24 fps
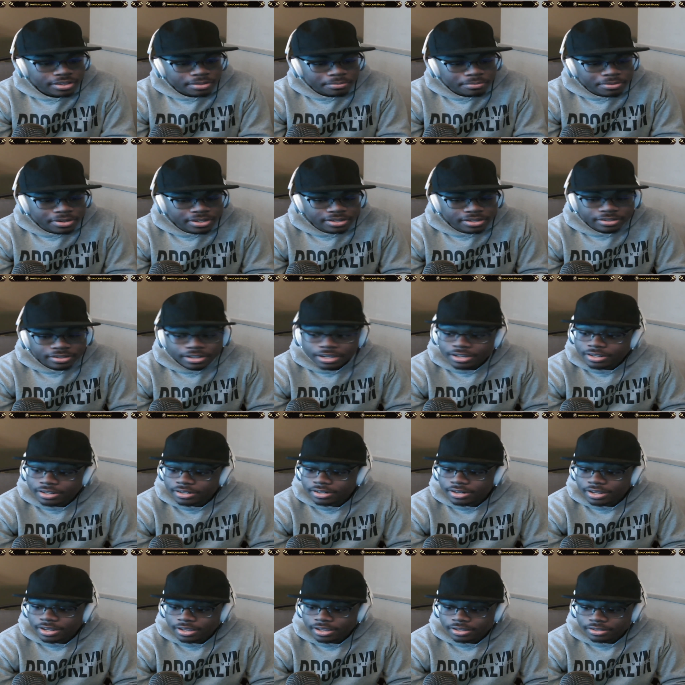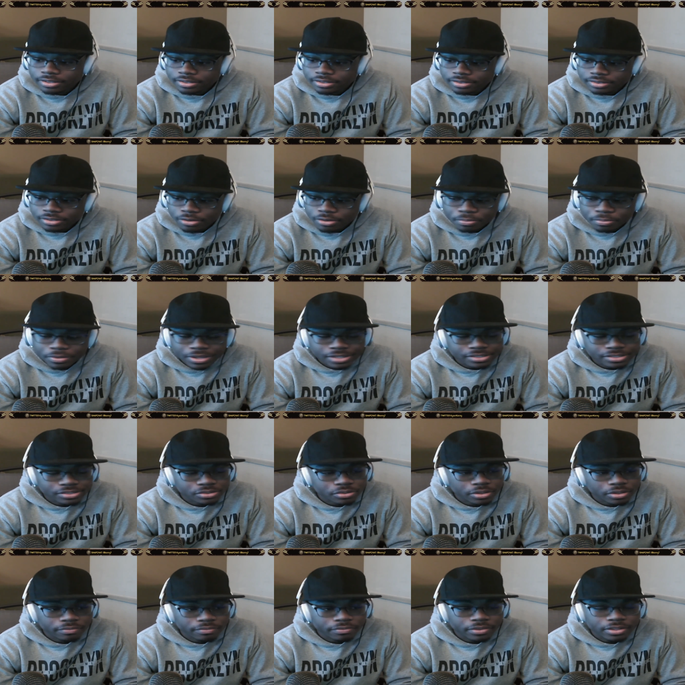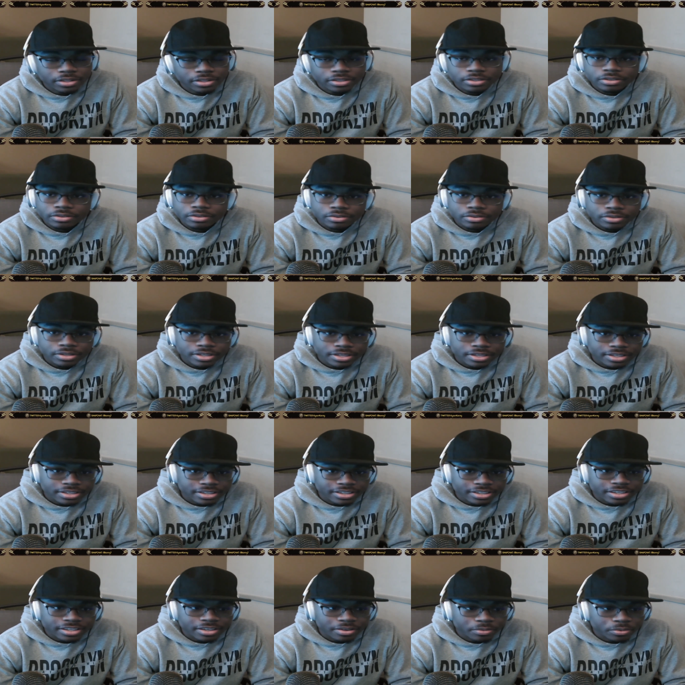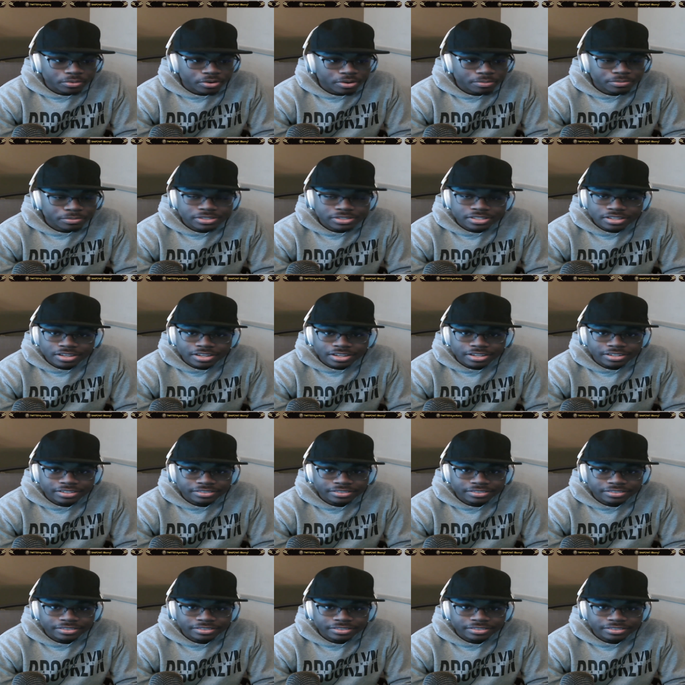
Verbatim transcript: But other than that, I hope you guys enjoy the video, and we're almost done.